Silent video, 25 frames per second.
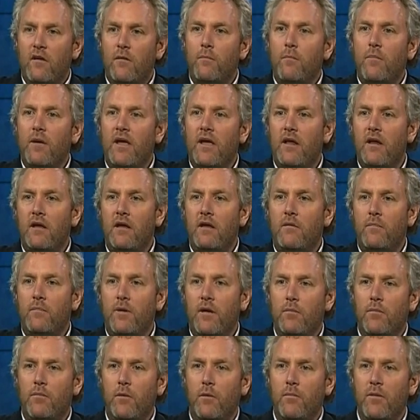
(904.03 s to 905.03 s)
and pitted
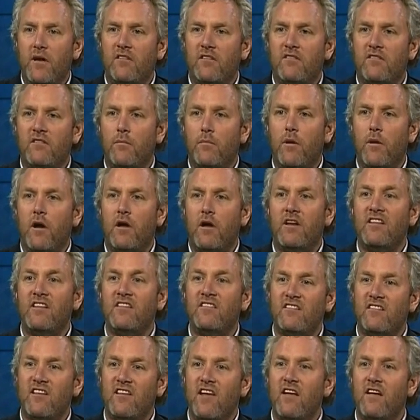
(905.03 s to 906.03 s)
people based upon,
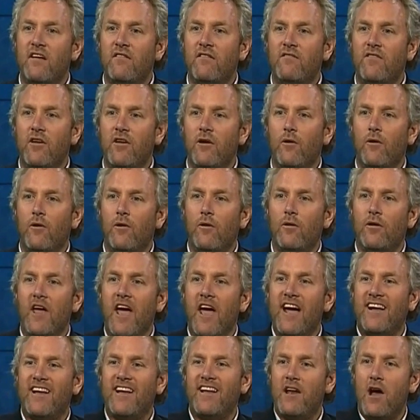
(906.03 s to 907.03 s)
instead of the old
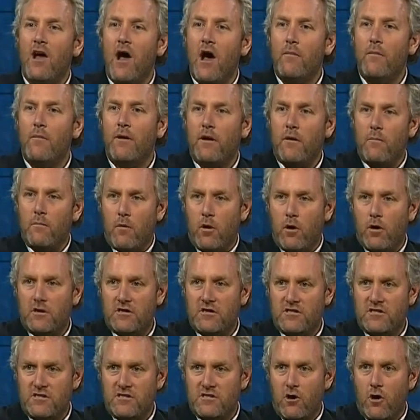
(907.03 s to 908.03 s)
economic
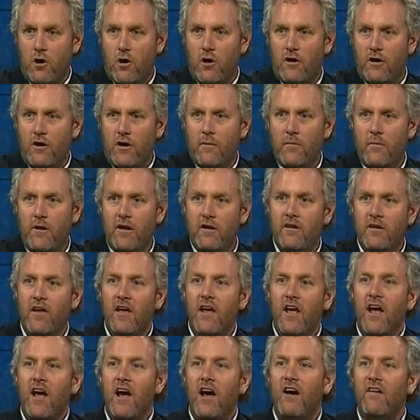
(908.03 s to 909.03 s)
Marxist argument
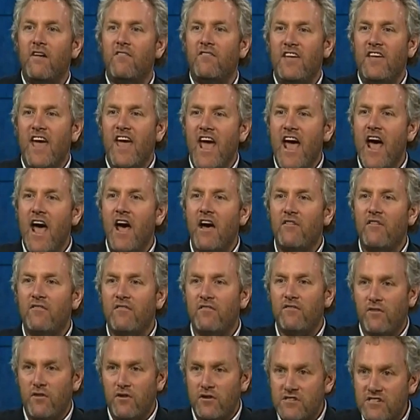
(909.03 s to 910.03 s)
of the
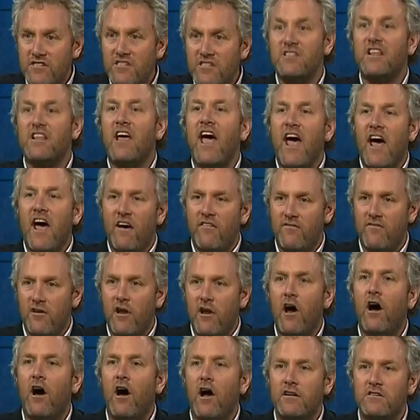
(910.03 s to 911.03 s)
haves versus the
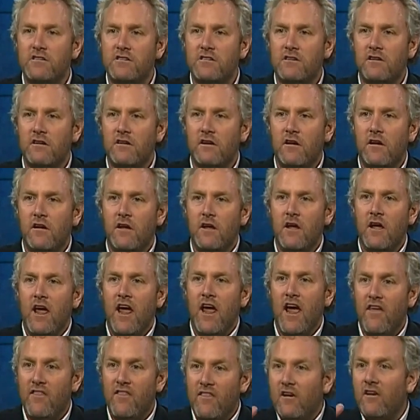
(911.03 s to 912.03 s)
have-nots,
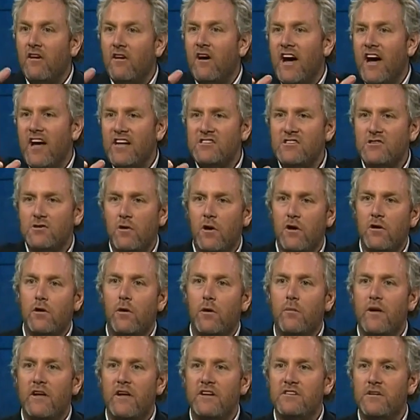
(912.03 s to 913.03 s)
and the class
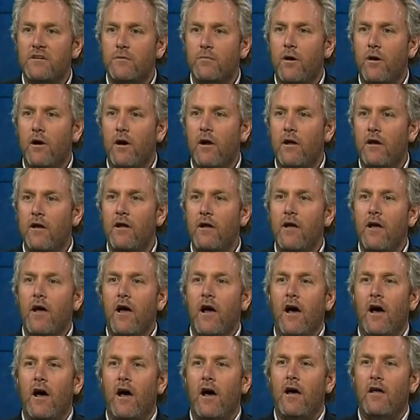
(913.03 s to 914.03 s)
struggle based upon
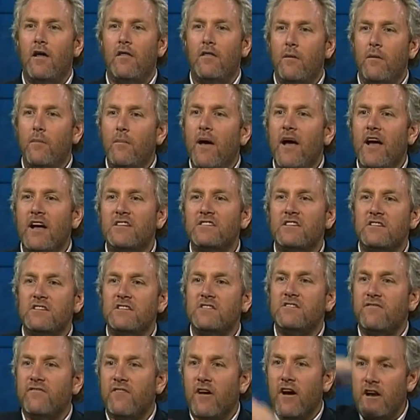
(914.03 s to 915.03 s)
the
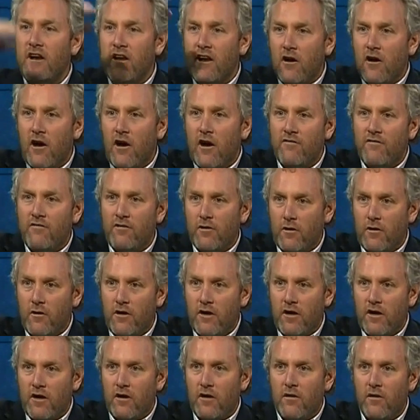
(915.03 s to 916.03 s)
peasants fighting off the
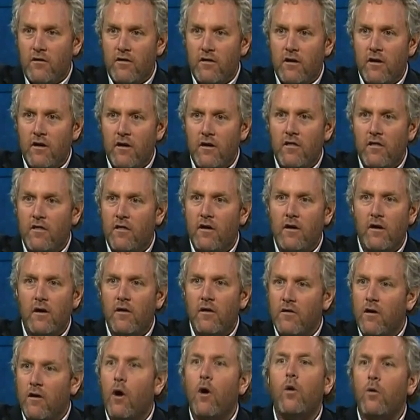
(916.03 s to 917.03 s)

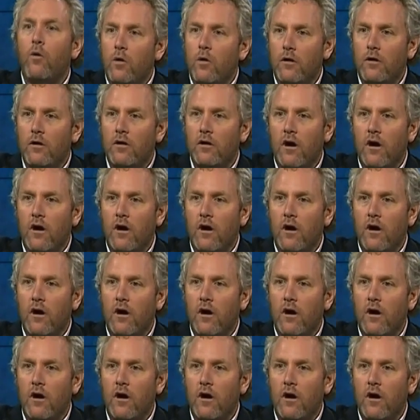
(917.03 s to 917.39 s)
the owner